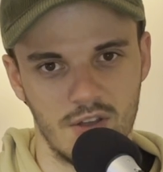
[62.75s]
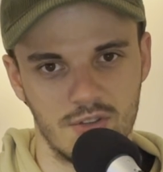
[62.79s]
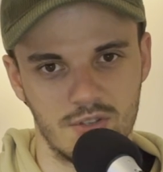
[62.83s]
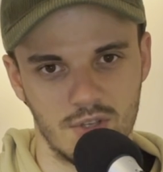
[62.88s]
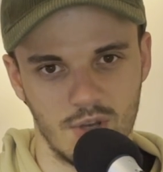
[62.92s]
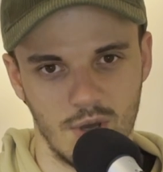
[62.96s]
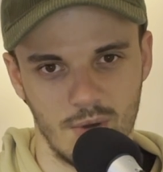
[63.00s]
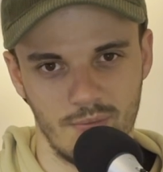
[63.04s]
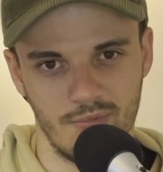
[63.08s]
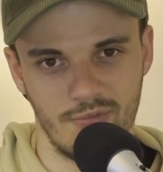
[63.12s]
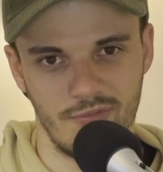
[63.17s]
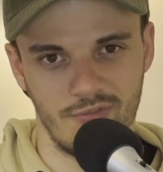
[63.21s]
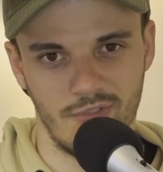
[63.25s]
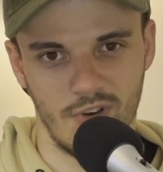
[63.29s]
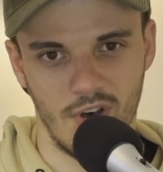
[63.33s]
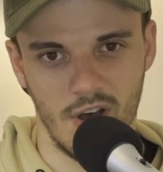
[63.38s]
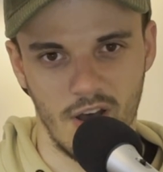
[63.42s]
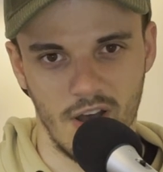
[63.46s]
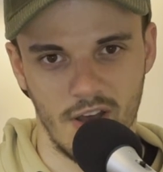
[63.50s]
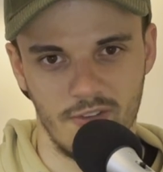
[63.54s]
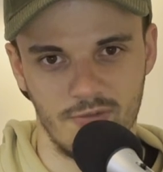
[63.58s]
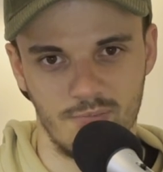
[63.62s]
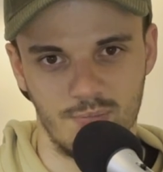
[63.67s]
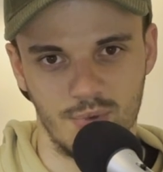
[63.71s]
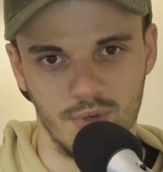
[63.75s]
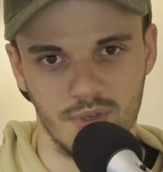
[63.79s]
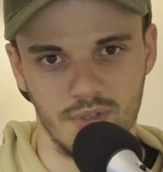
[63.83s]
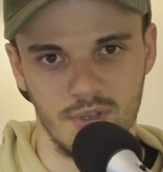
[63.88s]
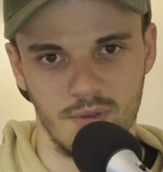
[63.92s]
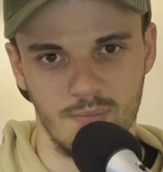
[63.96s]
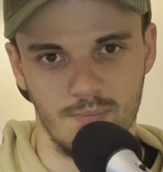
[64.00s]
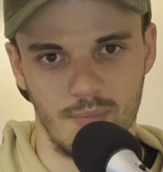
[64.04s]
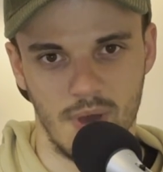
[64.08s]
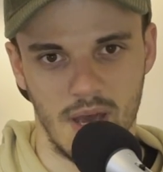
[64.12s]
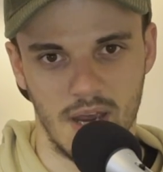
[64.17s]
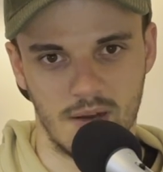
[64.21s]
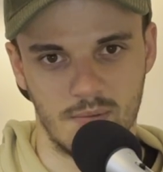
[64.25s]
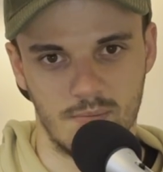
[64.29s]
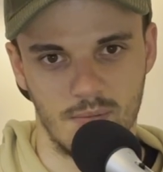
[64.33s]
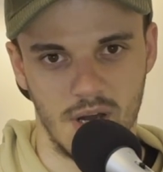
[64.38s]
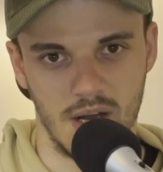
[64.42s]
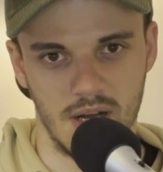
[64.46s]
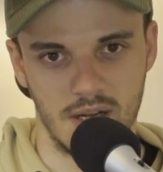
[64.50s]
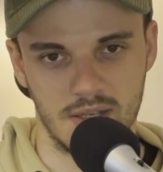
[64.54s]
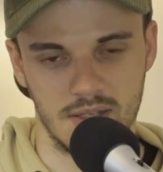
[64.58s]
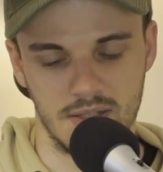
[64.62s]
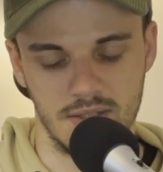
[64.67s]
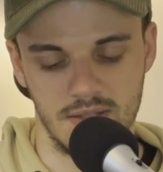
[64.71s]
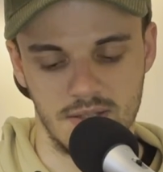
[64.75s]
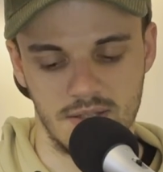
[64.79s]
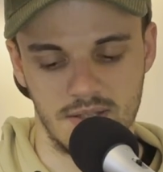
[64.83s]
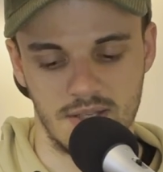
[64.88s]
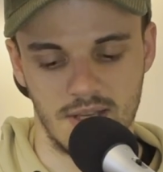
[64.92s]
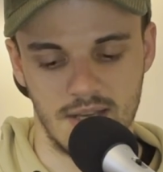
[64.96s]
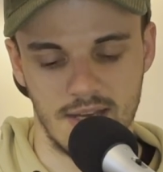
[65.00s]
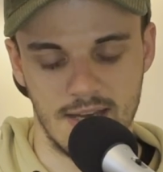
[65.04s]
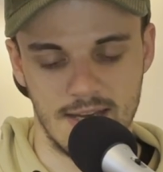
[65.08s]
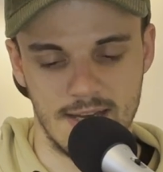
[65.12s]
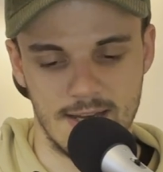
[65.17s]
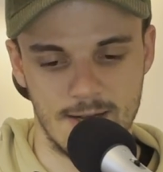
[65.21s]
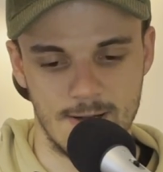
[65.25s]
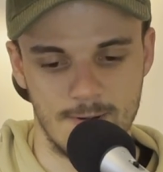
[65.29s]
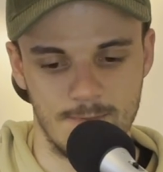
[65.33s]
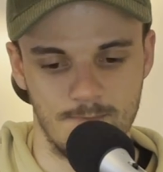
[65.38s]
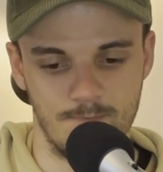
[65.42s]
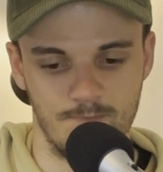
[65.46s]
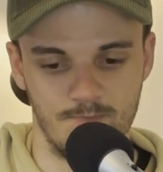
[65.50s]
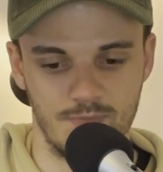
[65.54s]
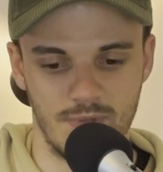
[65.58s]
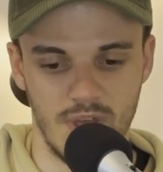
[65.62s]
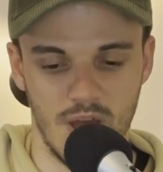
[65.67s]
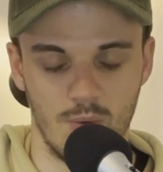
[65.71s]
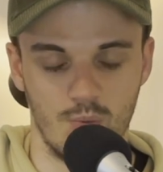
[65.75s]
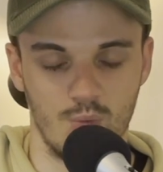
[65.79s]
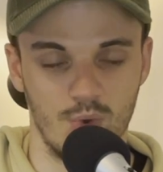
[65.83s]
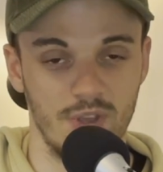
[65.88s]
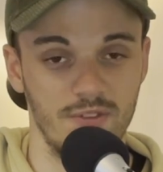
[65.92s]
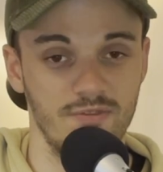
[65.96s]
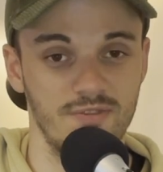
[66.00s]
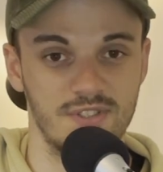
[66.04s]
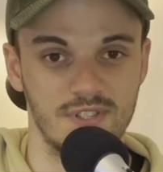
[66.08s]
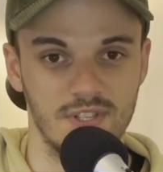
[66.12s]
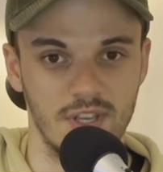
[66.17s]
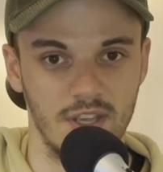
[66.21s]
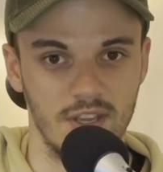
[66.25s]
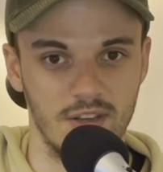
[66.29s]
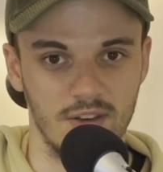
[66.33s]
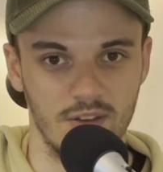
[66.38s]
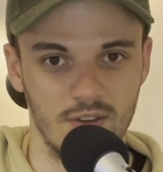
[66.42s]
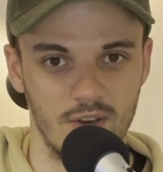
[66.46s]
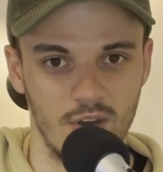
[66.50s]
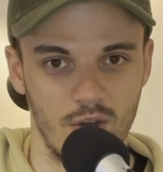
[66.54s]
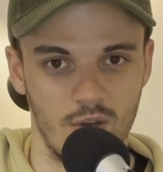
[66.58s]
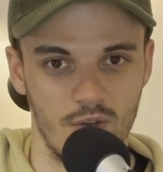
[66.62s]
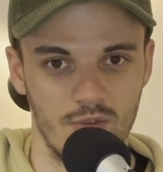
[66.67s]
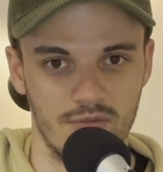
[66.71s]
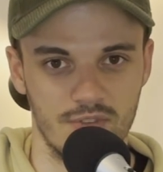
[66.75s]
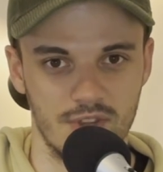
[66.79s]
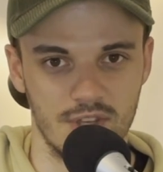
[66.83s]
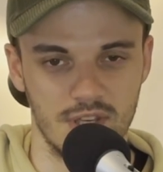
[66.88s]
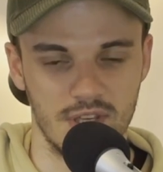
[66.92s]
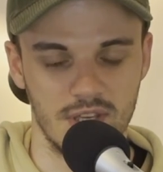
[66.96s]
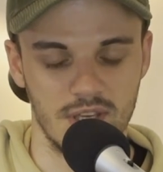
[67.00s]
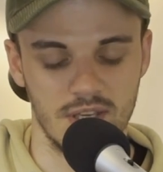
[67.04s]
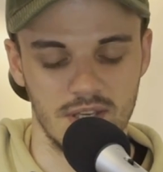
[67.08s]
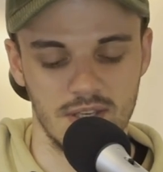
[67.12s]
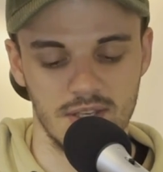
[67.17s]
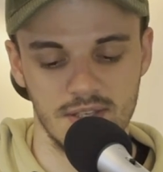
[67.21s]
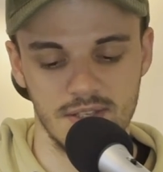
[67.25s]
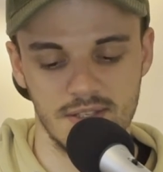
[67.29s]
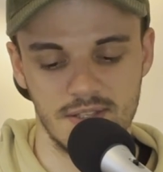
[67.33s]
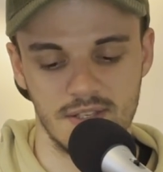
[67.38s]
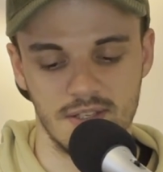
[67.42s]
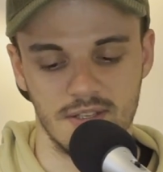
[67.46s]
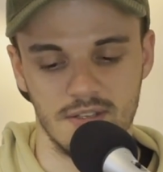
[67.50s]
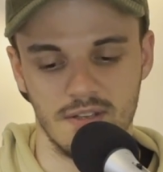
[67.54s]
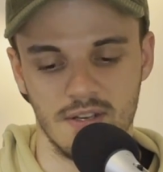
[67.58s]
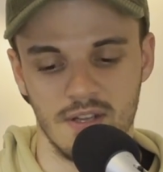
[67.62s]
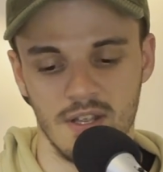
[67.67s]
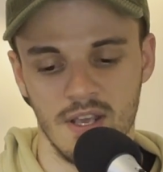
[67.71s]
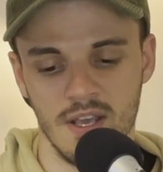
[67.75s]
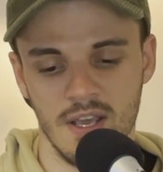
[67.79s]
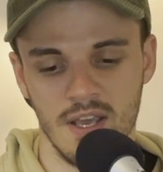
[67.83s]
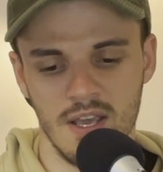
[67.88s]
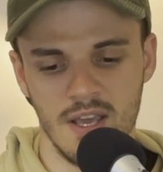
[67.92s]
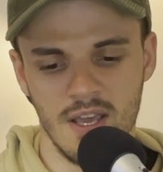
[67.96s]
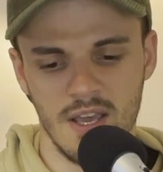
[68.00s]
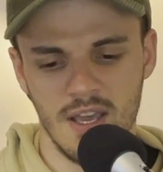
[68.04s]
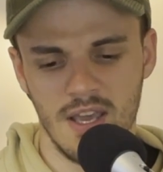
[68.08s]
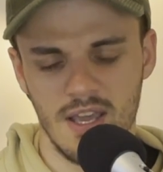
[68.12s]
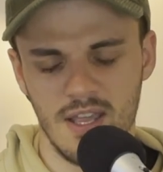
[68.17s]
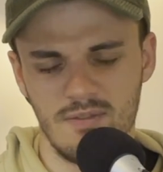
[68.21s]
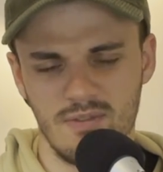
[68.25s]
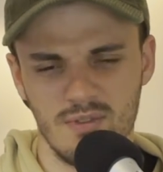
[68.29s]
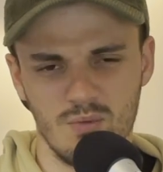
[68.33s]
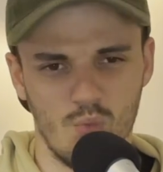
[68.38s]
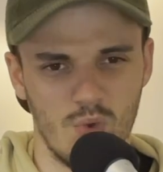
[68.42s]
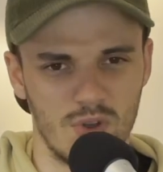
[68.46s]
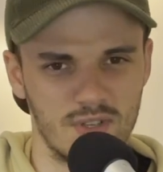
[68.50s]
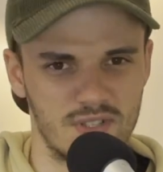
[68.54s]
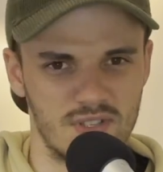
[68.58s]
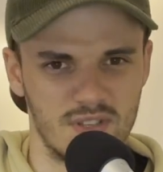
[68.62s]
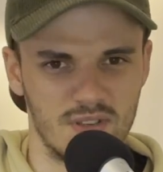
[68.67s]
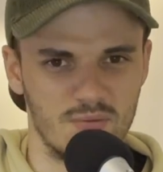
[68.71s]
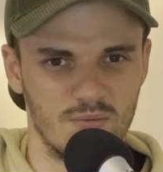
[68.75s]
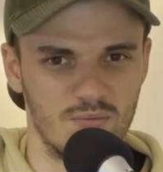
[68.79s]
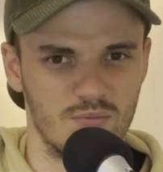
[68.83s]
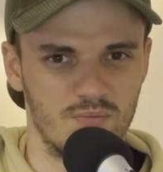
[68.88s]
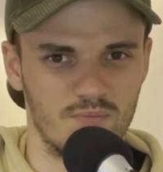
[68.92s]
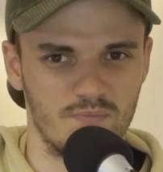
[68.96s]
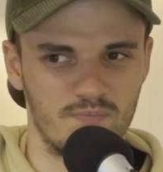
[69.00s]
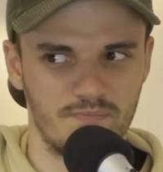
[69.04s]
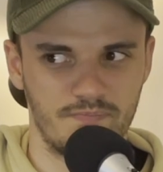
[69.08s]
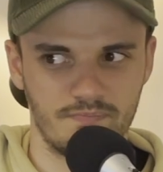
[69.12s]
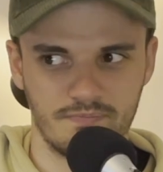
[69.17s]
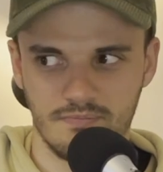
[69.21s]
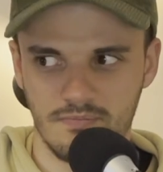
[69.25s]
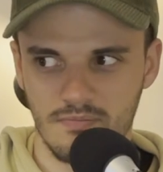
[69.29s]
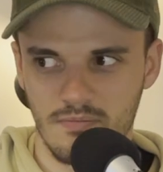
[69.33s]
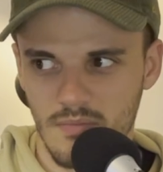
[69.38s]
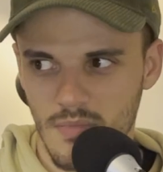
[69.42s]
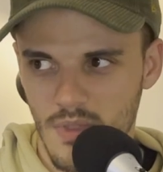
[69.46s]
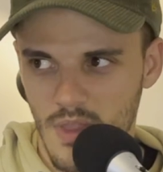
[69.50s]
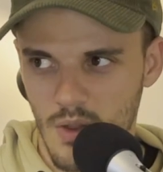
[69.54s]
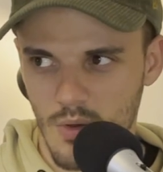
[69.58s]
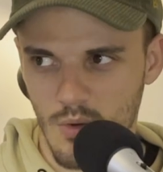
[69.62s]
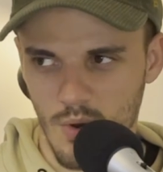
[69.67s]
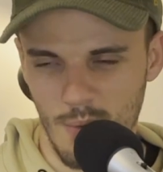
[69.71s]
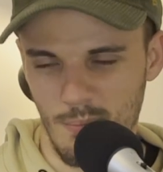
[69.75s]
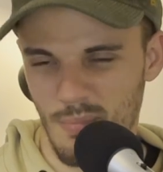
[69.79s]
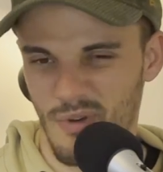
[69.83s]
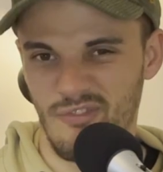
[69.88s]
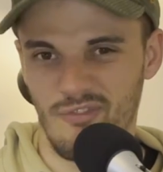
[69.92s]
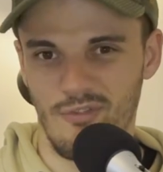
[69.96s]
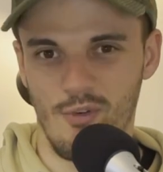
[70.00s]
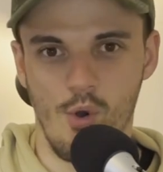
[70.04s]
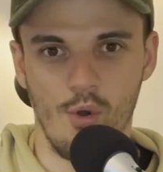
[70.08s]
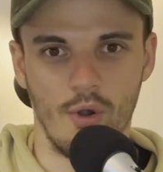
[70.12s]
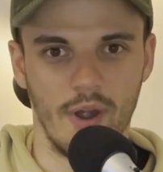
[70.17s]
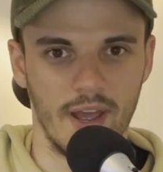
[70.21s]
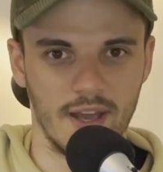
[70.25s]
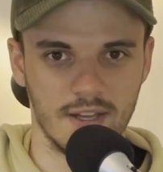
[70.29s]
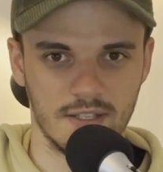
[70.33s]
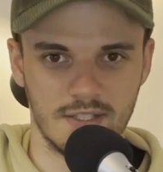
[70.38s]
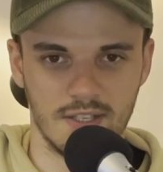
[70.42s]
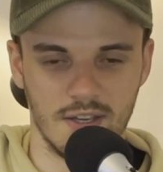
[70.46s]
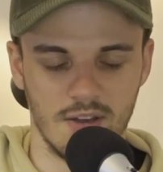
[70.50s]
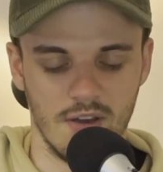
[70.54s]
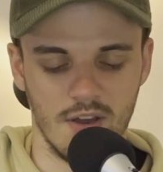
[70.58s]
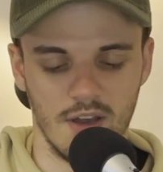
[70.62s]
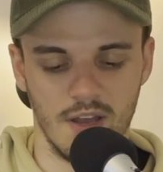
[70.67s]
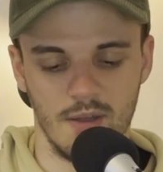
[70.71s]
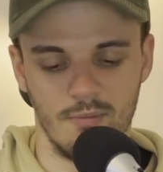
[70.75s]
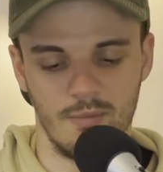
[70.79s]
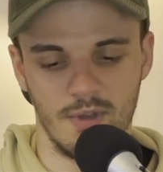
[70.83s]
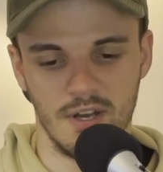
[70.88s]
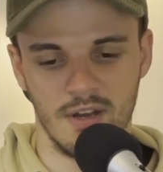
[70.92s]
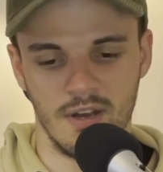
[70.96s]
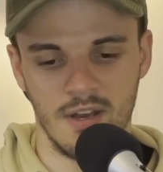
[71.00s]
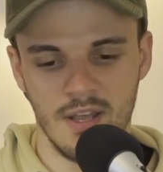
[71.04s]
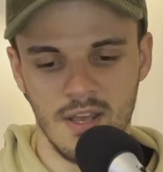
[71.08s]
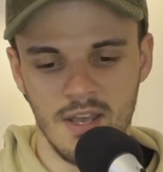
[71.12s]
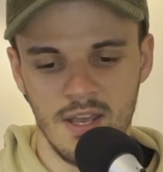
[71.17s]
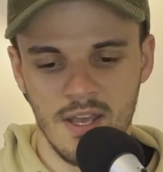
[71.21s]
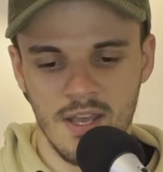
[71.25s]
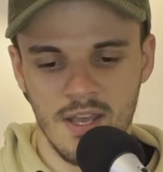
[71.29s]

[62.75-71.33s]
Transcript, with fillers: top 5 brilliant backmarkers that we've seen over the years, and even ones that were before our time. And